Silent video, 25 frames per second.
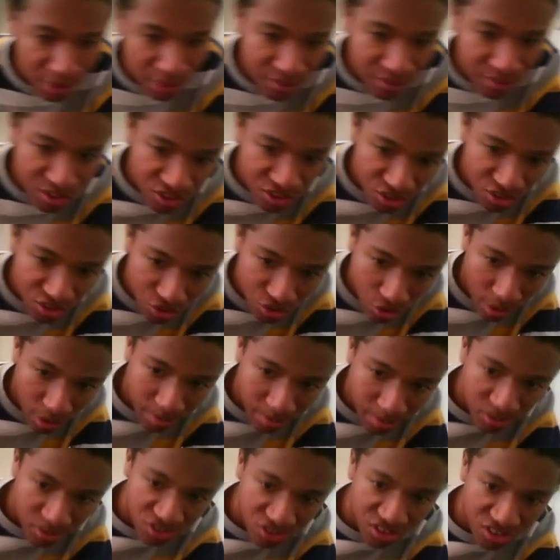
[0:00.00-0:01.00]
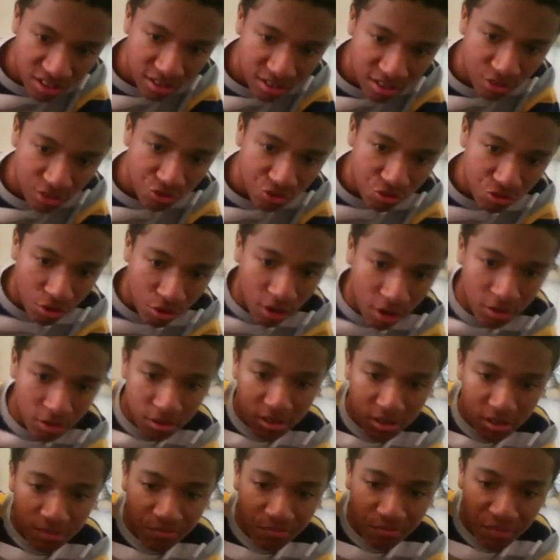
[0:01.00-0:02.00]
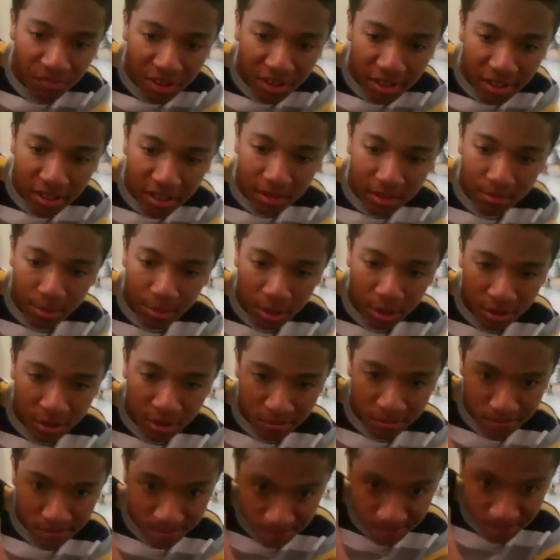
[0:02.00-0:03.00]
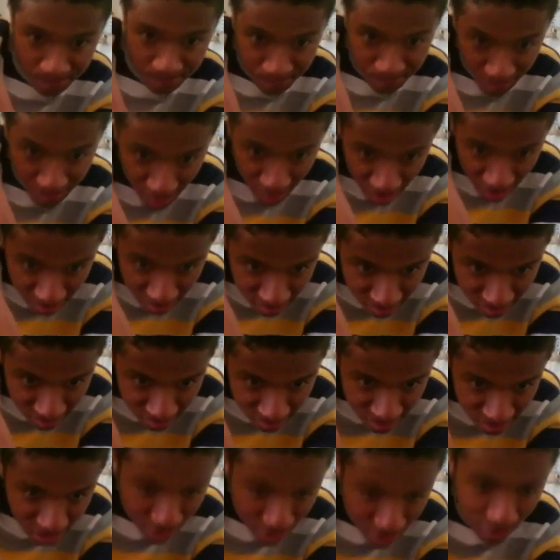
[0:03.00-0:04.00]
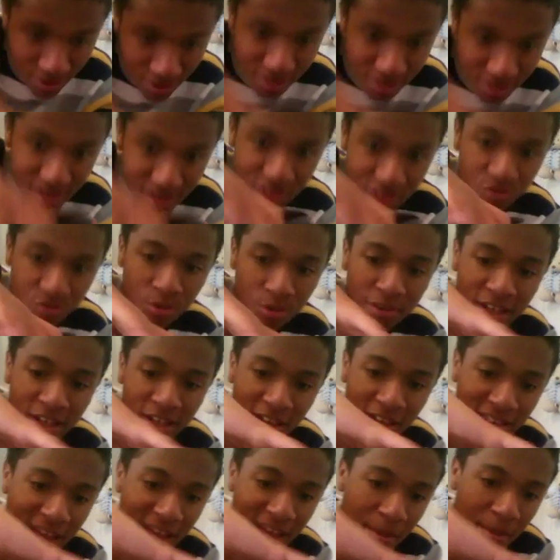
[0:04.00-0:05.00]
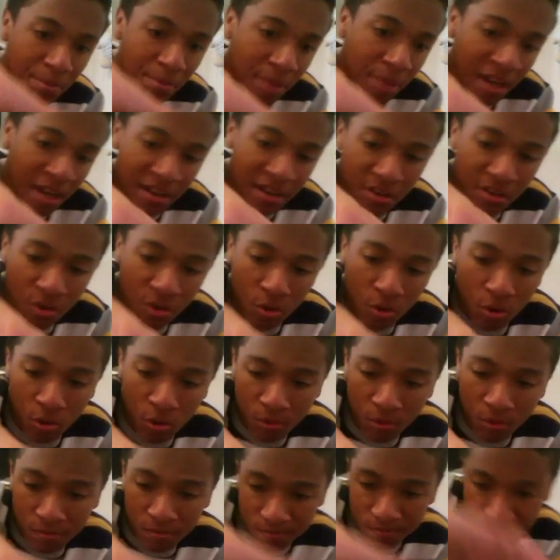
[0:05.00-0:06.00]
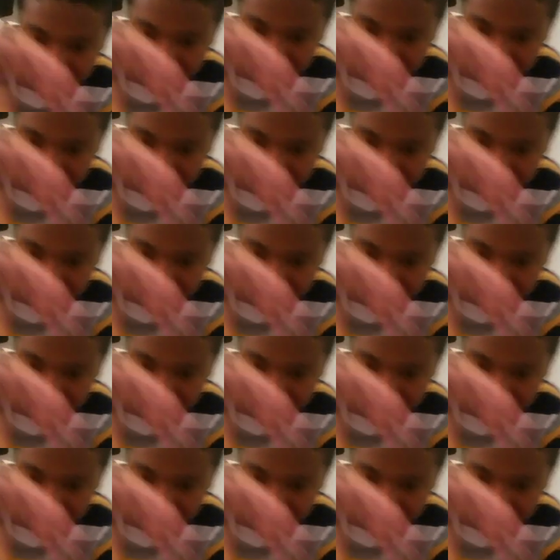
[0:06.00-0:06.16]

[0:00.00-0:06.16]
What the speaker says: bit of a discrepancy in the trunk, but you know what, it's really not that bad at all.